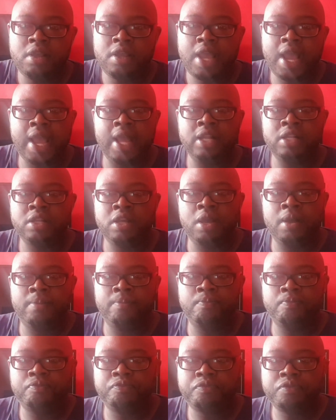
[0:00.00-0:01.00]
and
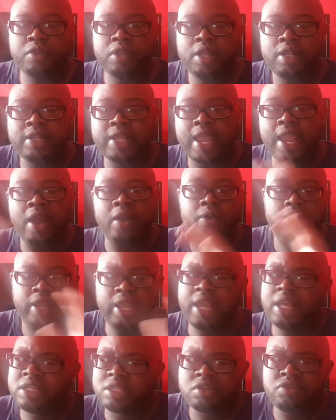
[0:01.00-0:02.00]

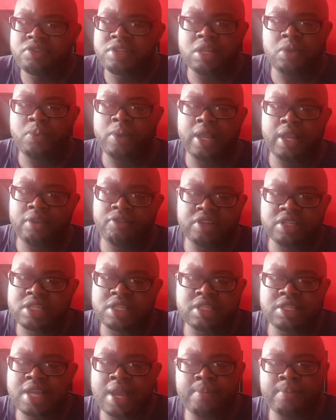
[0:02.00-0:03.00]
just seeing where it fits
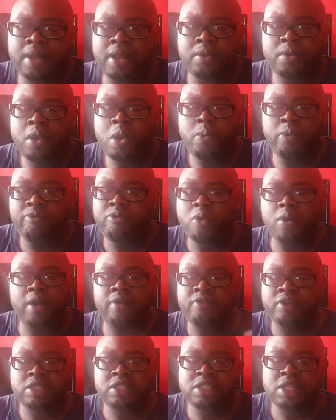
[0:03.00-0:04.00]
in the timeline with
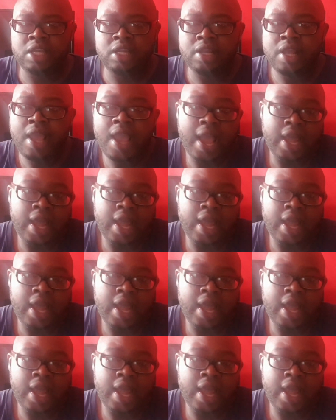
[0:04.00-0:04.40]
whatever scene.